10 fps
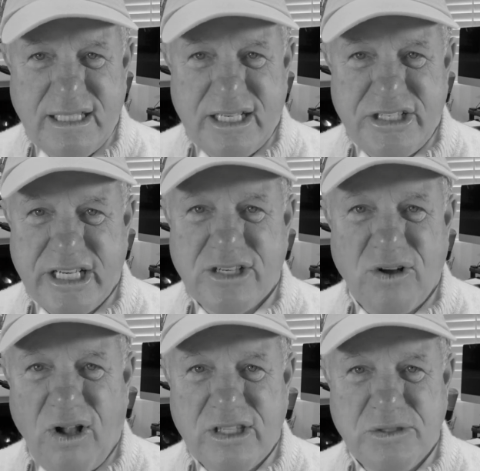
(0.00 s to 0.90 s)
And she
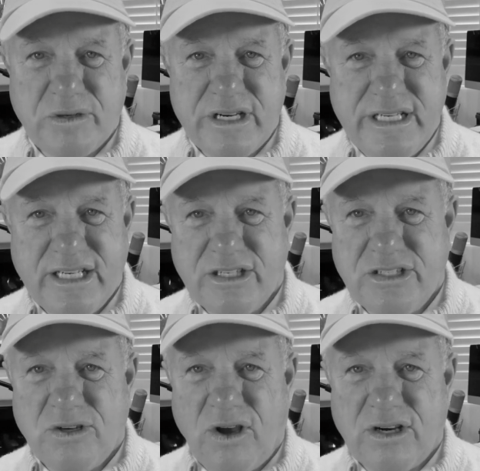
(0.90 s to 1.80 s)
called to her dear
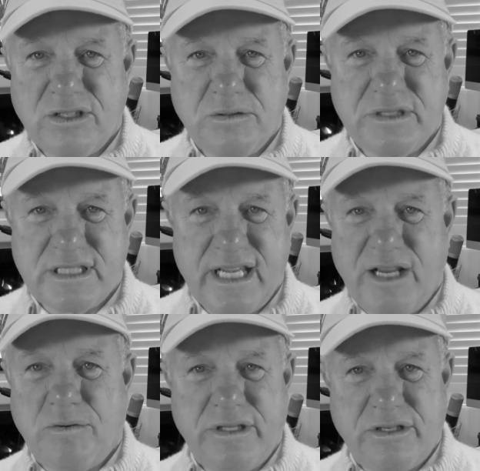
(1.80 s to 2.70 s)
daughter, who was
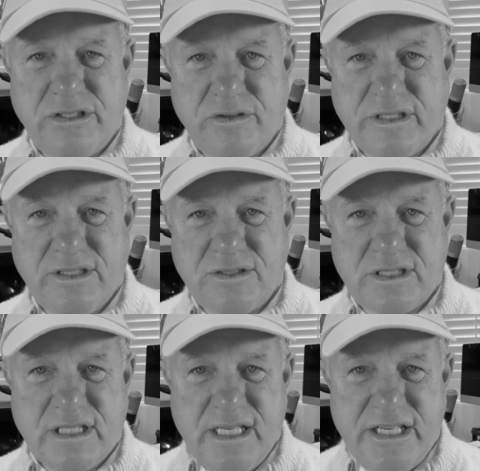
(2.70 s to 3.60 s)
staying with her during
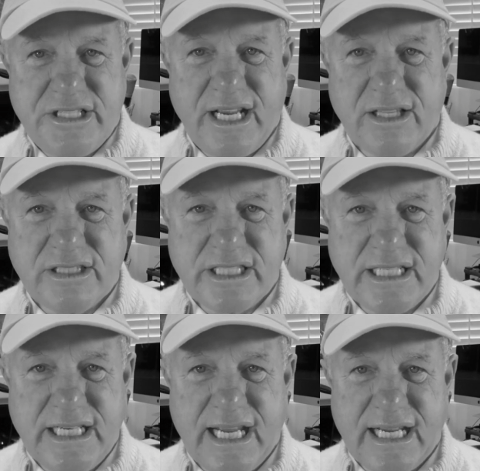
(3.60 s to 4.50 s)
those
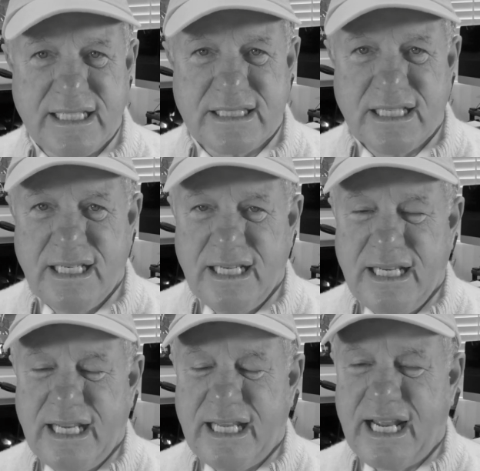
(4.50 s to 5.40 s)
challenging days,
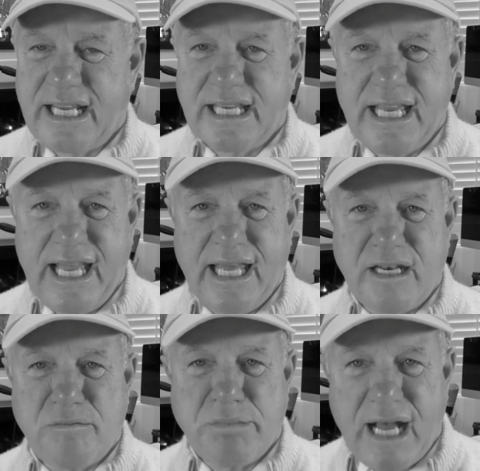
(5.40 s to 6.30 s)
and I can't
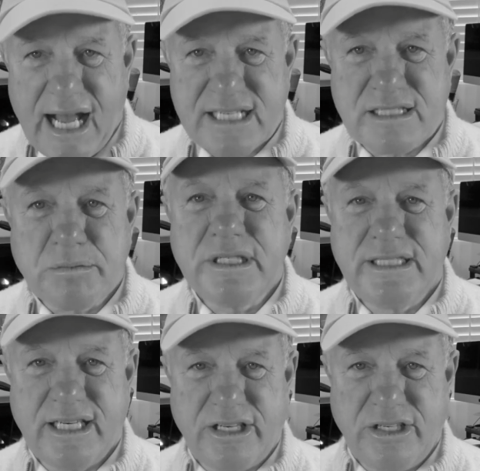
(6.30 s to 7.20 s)
possibly
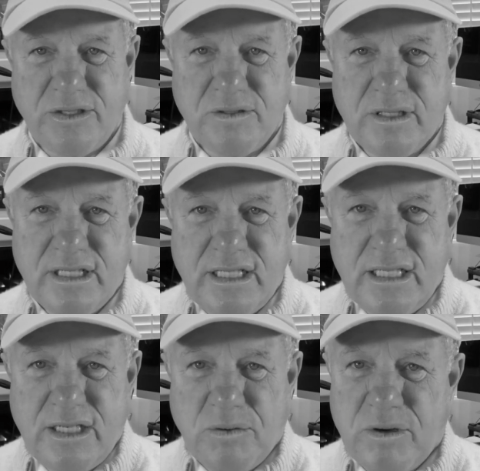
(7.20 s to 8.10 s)
tell you
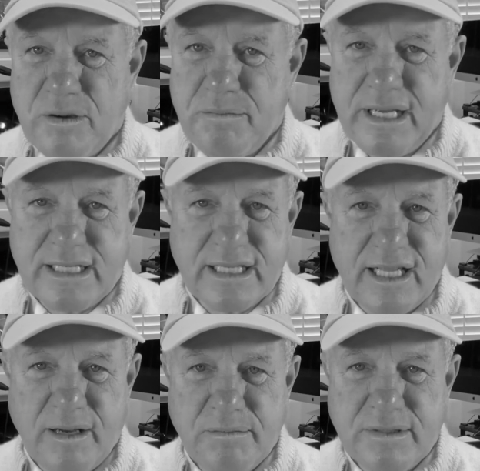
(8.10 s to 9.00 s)
what it meant to them.